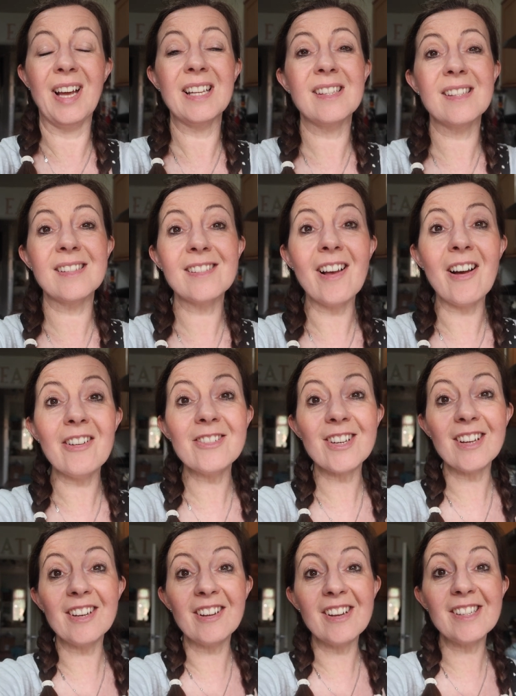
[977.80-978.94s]
Had such
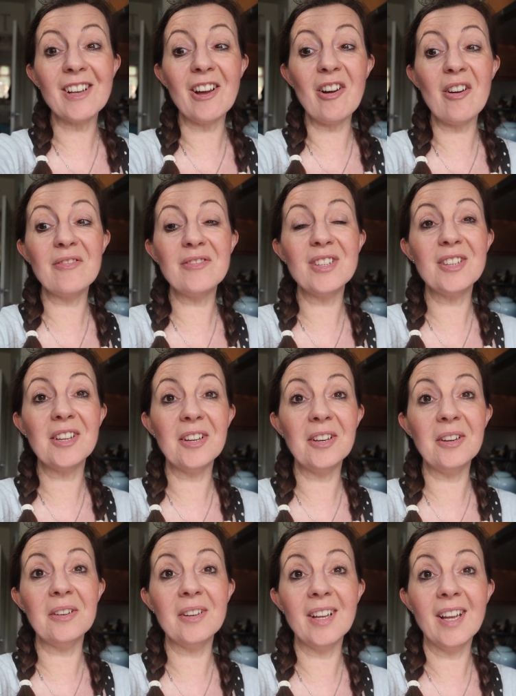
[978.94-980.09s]
a nice
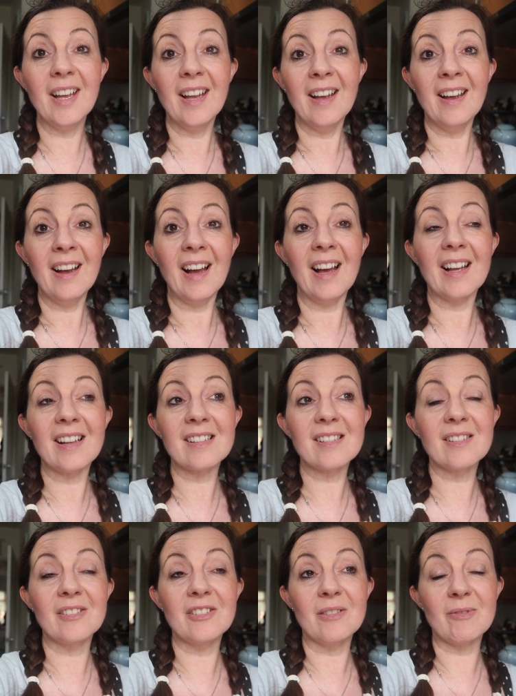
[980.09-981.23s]
afternoon at
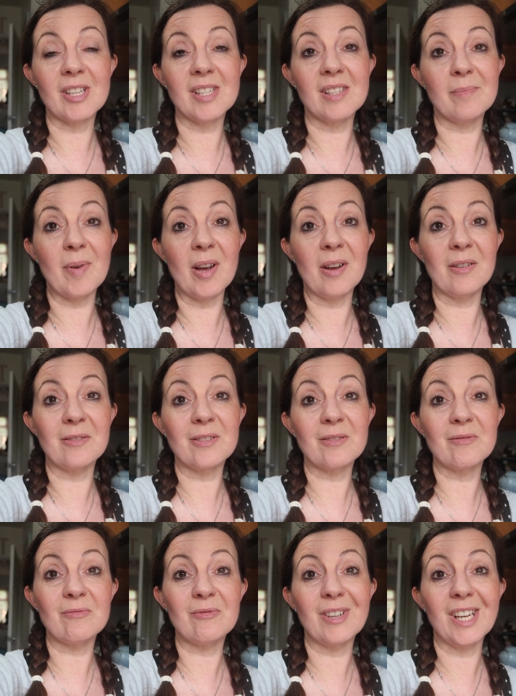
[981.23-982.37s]
Sonia and Russ's boat.
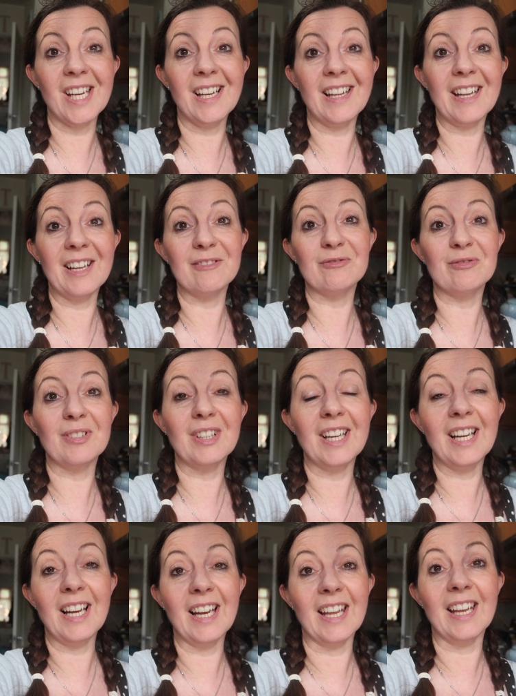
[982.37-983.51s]
Really,
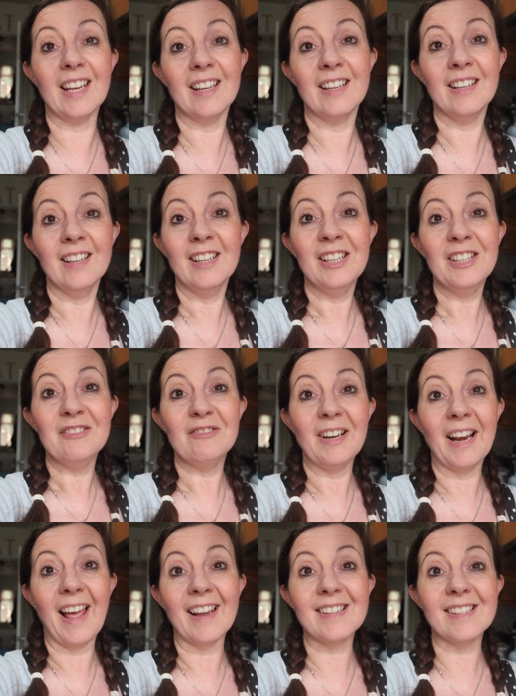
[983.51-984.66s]
really
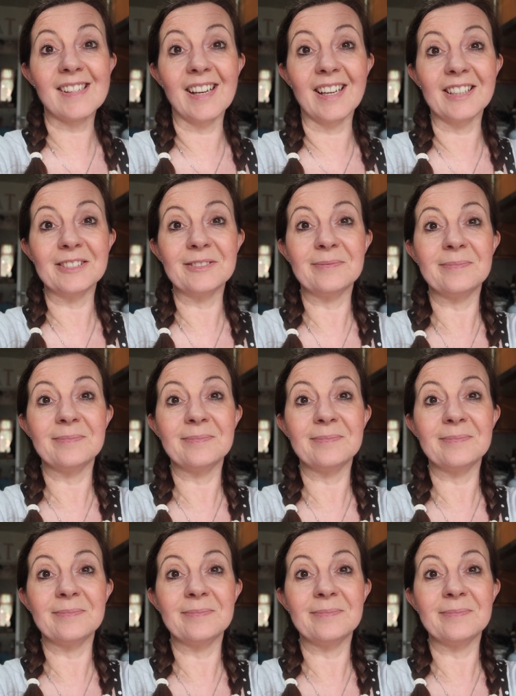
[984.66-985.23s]
relaxing.